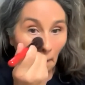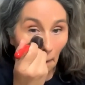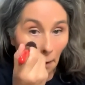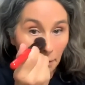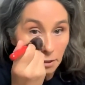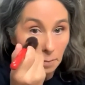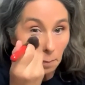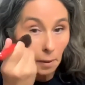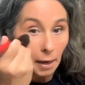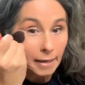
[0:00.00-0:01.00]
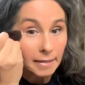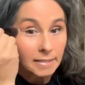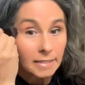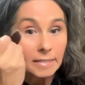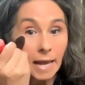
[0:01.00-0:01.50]
and just blend
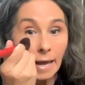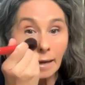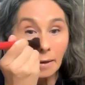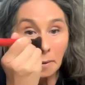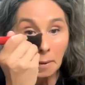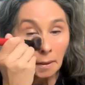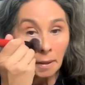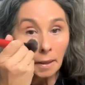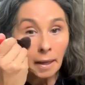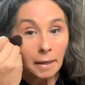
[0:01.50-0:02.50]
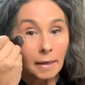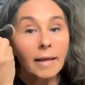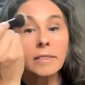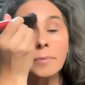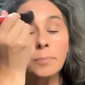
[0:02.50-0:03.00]
it down and
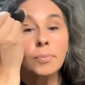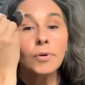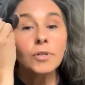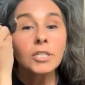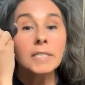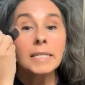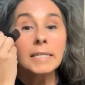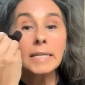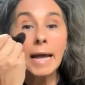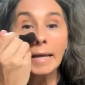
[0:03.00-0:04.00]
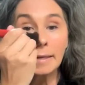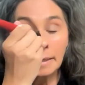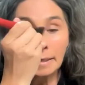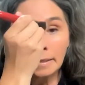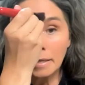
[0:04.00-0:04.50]
let the brush dictate.
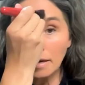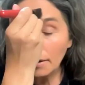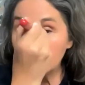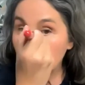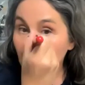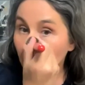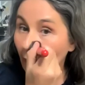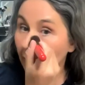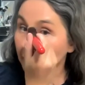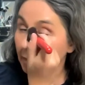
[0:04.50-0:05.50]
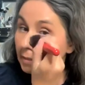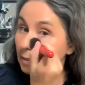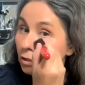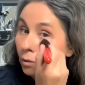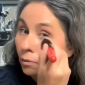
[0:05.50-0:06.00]
The nice thing about this
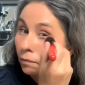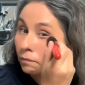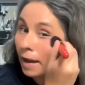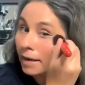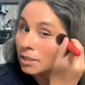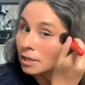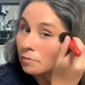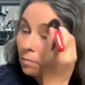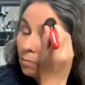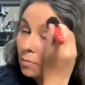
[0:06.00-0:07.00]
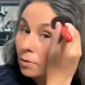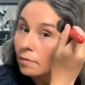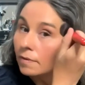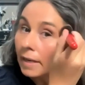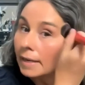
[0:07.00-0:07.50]
is you're actually
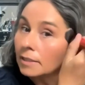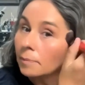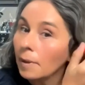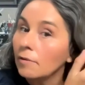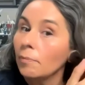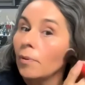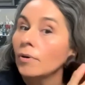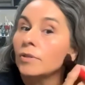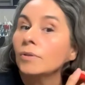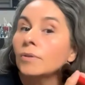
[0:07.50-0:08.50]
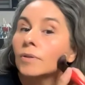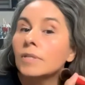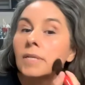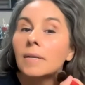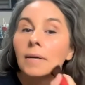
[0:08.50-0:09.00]
removing a little bit of product
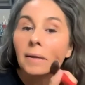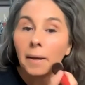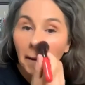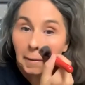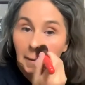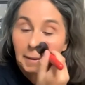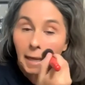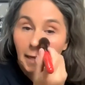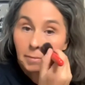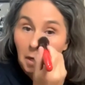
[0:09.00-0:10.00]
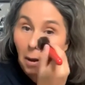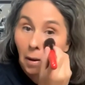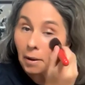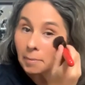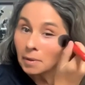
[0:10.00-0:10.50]
at the same
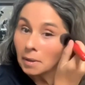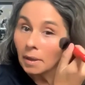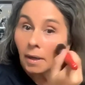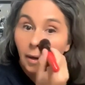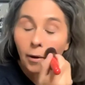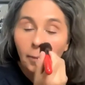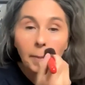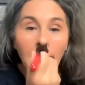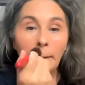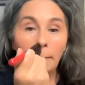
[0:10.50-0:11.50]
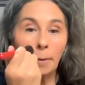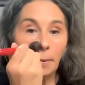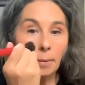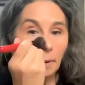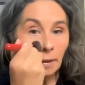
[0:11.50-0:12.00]
time. A lot of people